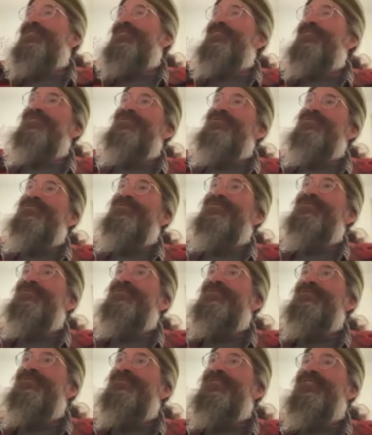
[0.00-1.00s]
this
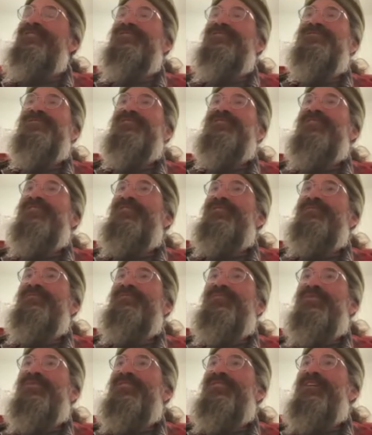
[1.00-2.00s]
tune years ago,
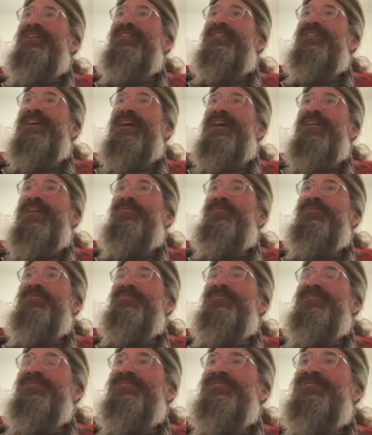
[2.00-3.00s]
put it on an
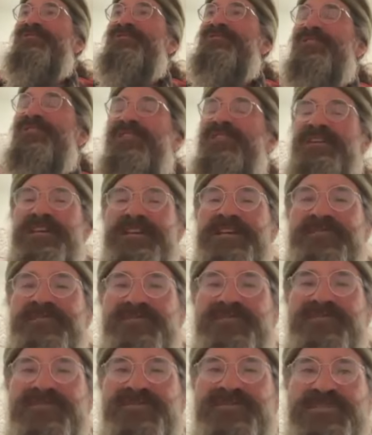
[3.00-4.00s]
album with this trio I had,
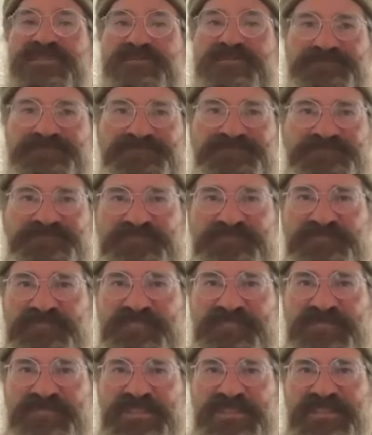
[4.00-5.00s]
Vorja,
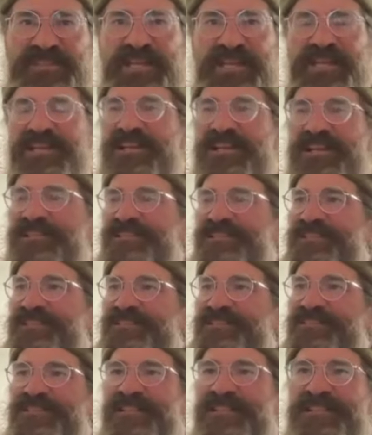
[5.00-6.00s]
and I got
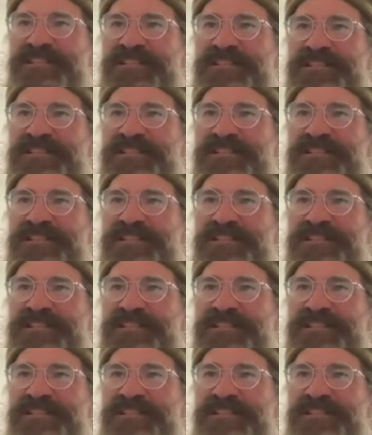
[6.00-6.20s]
this